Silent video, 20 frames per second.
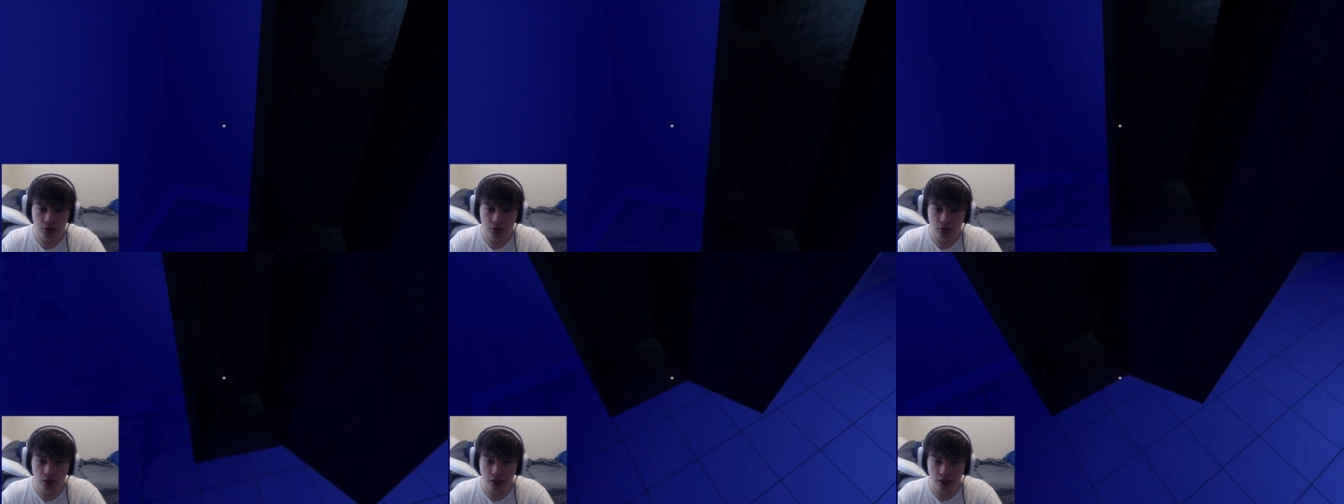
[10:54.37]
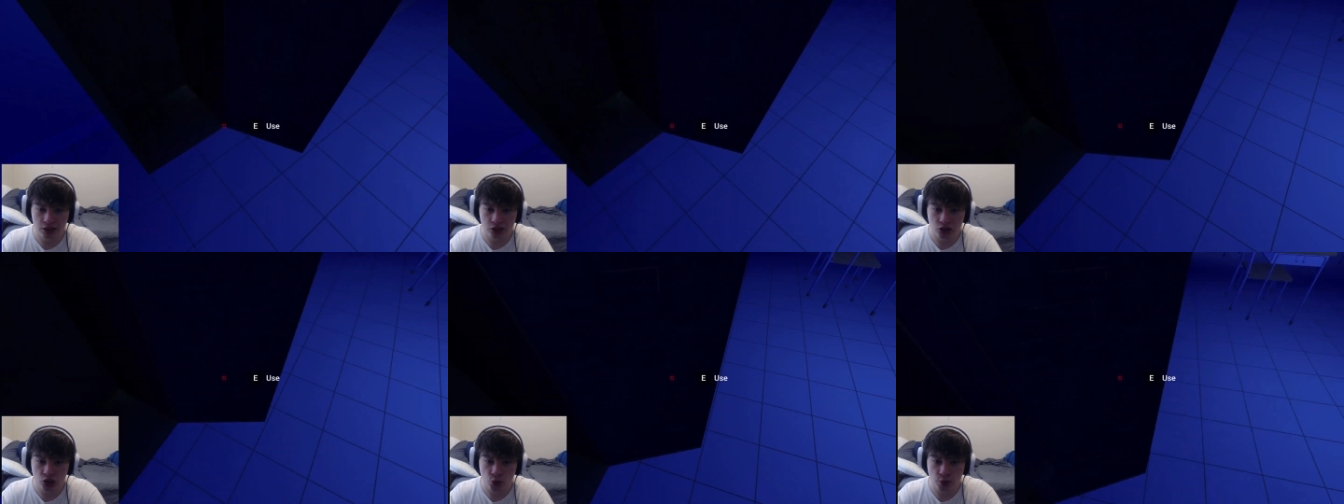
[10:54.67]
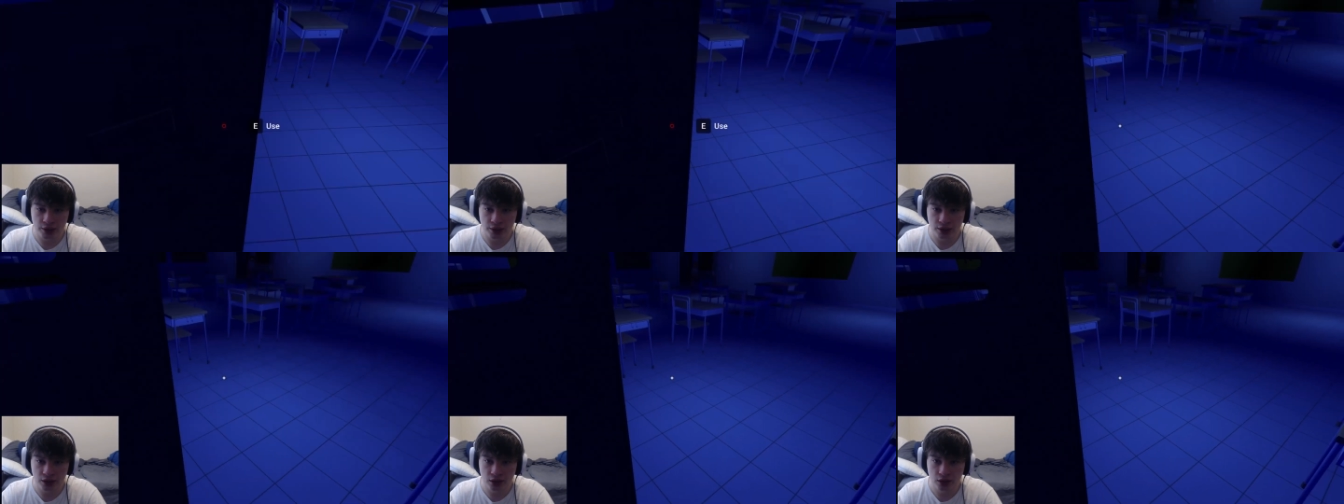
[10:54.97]
Can I just go
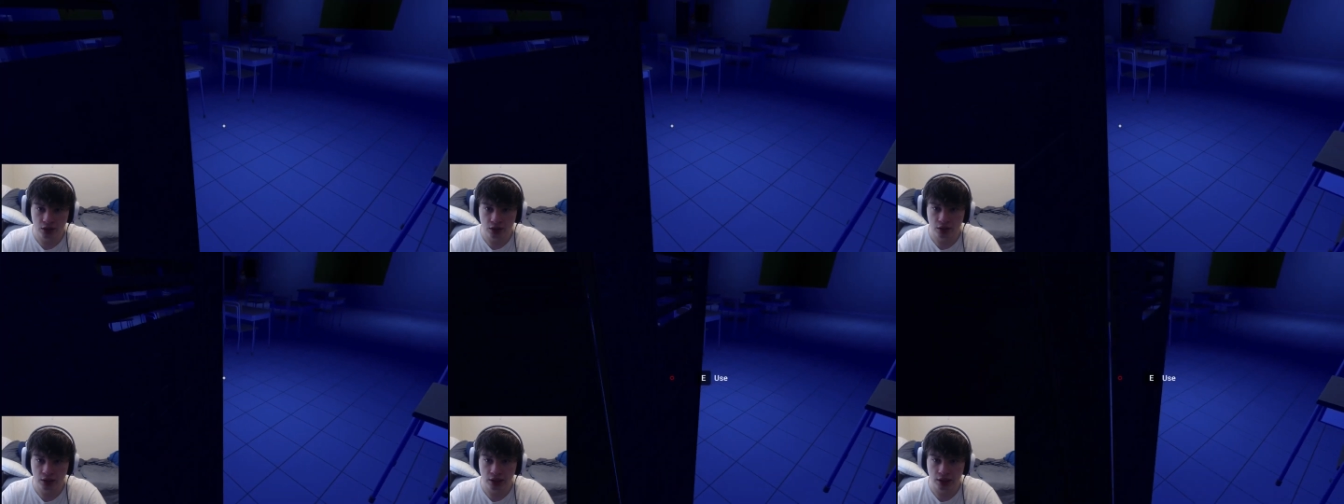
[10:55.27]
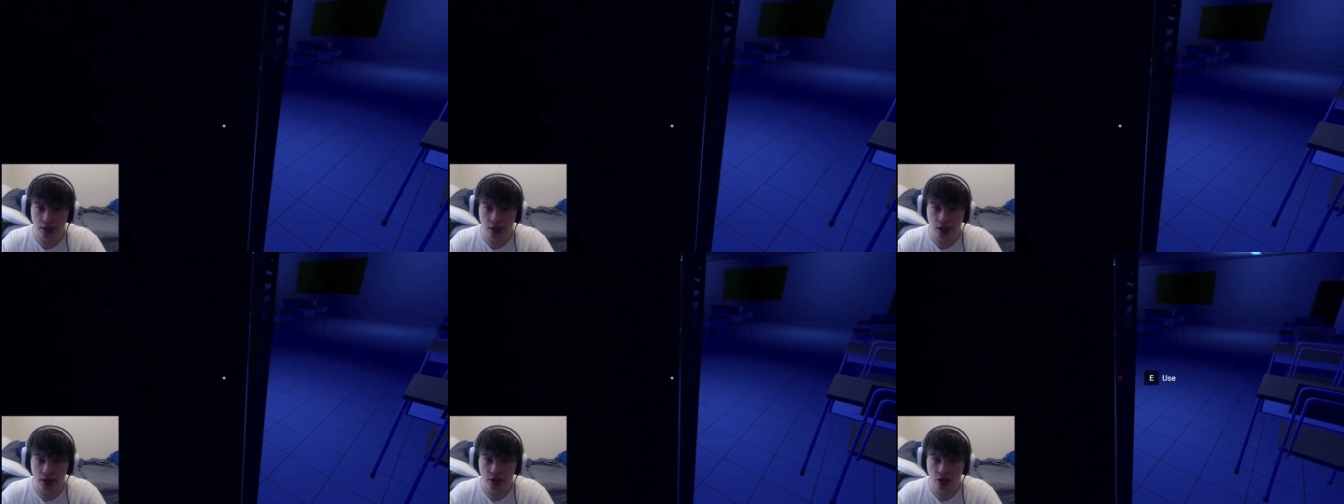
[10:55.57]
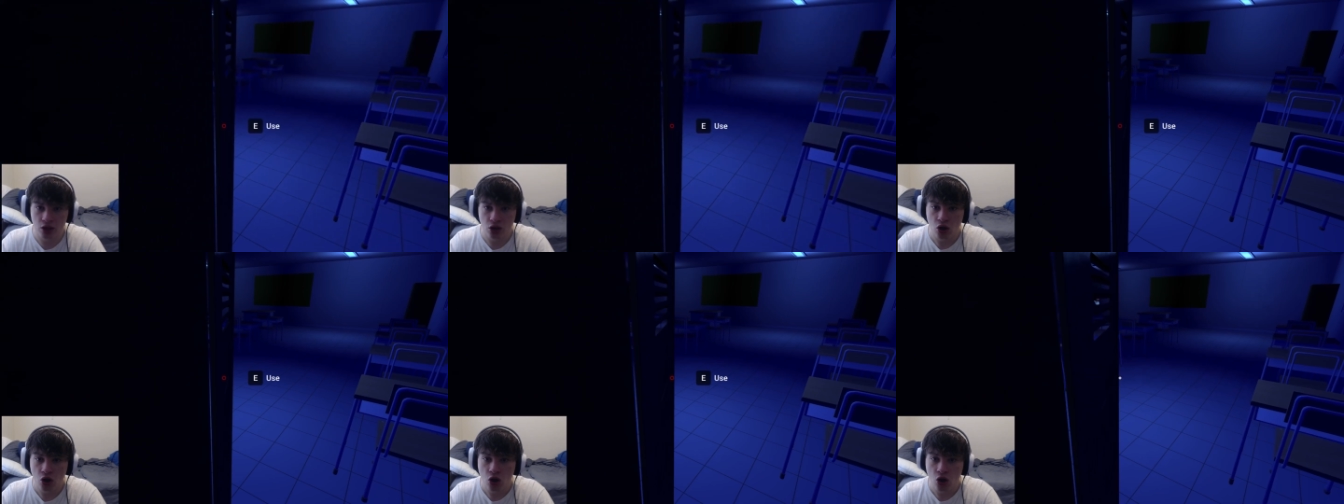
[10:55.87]
in here and hide?
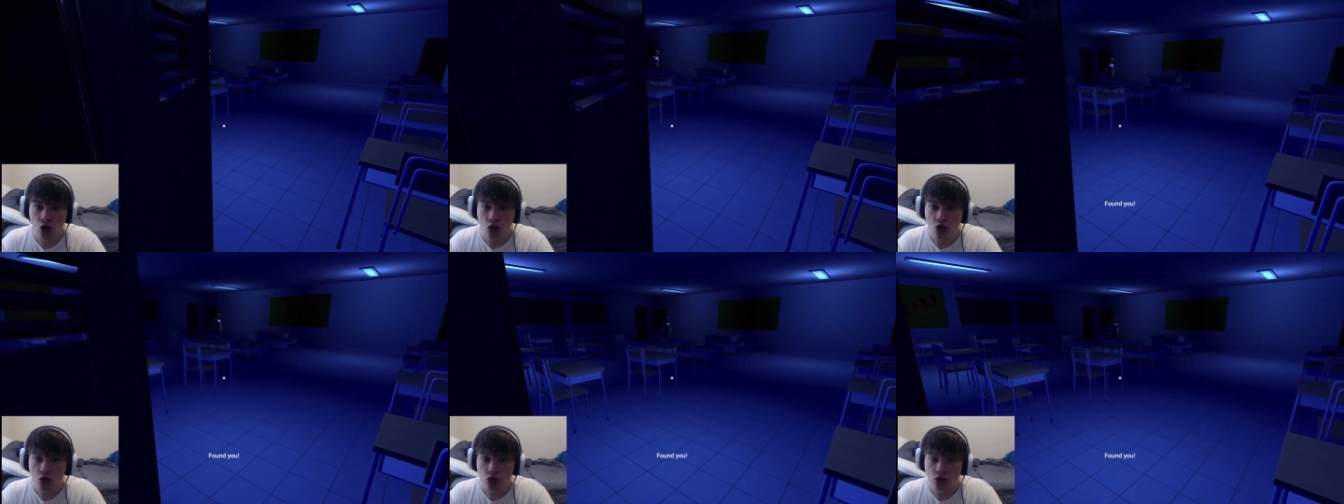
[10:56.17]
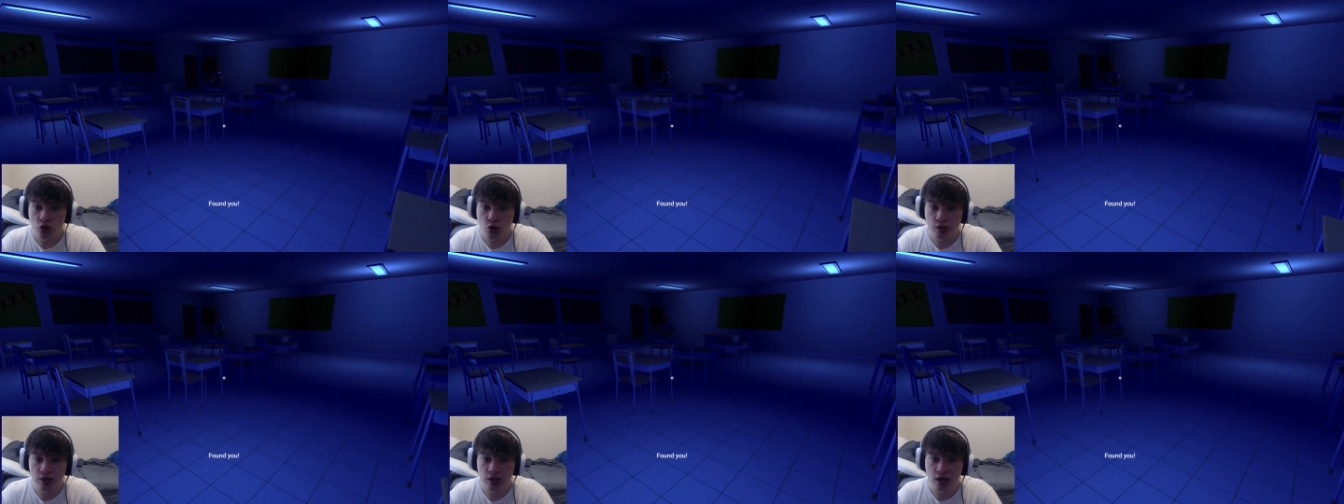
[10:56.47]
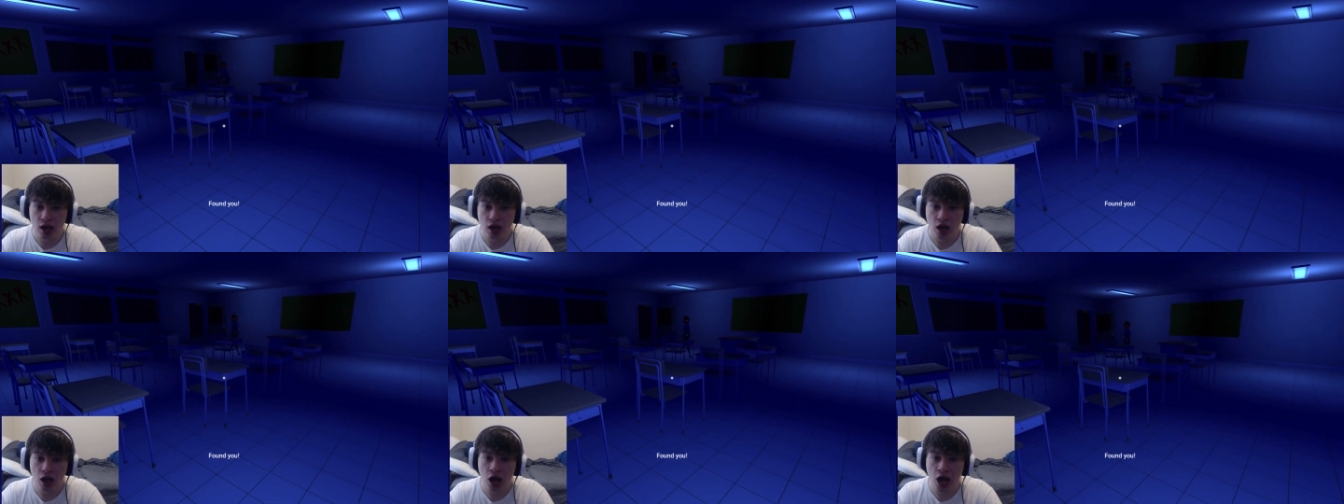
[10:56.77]
You can
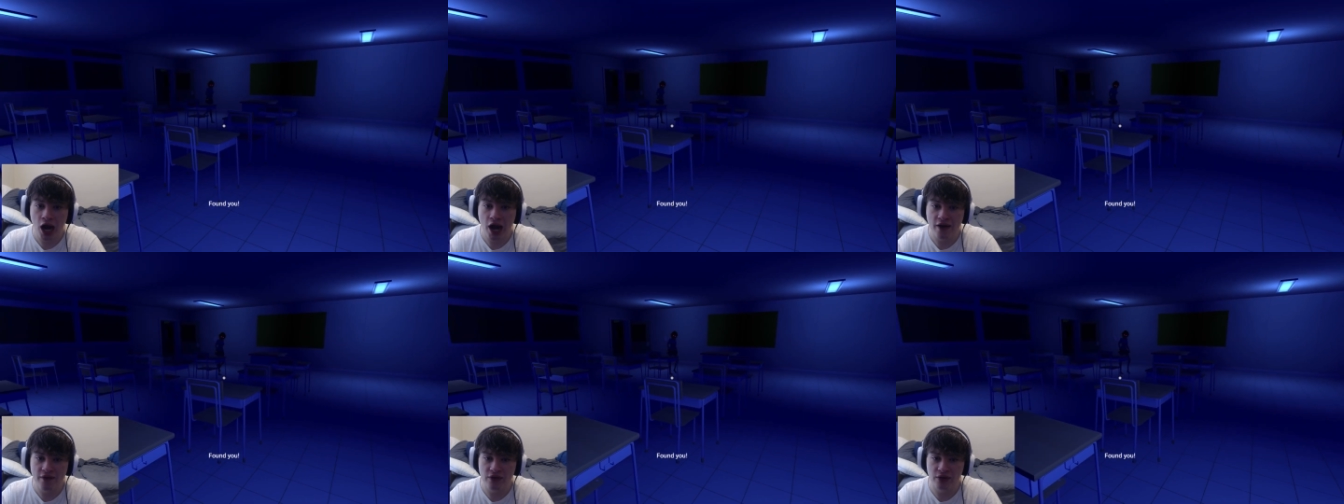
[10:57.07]
hide.